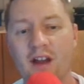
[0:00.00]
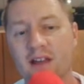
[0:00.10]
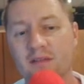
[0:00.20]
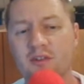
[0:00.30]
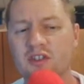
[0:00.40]

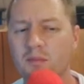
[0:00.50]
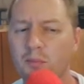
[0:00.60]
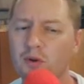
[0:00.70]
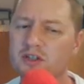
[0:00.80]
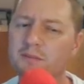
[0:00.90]
asked if we could just
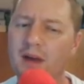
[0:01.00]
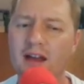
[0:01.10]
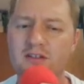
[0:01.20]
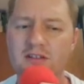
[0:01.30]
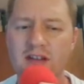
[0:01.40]
push it
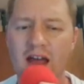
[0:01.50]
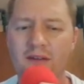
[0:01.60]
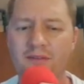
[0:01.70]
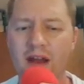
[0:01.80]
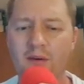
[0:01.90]
back just a
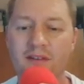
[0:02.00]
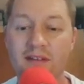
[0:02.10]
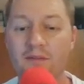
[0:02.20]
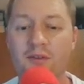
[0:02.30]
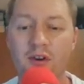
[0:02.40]
half an hour,
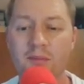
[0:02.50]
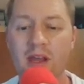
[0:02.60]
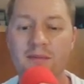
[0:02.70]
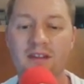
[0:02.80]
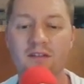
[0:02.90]
7:30
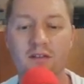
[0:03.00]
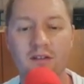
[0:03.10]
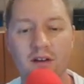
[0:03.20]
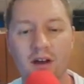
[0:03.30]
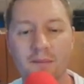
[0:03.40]
p.m. Eastern
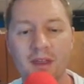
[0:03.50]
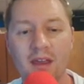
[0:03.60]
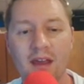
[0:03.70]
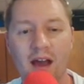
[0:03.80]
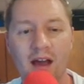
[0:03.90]
time.
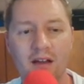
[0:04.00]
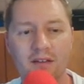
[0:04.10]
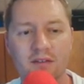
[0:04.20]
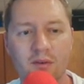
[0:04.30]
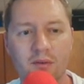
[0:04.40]

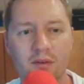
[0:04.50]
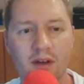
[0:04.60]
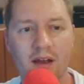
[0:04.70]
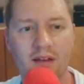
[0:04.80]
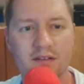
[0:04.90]
So
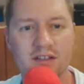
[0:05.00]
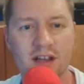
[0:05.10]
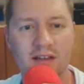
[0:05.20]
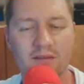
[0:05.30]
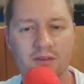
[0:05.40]
she
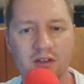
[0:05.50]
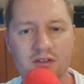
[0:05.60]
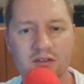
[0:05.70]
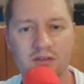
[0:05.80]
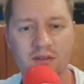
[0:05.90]
asked if we could
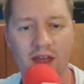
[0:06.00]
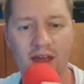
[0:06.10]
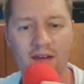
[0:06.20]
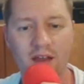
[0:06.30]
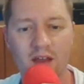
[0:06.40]
just do
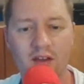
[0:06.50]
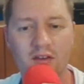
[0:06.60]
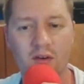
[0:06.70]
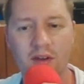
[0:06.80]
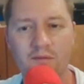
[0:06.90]
that.
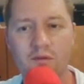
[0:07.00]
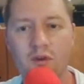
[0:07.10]
So if you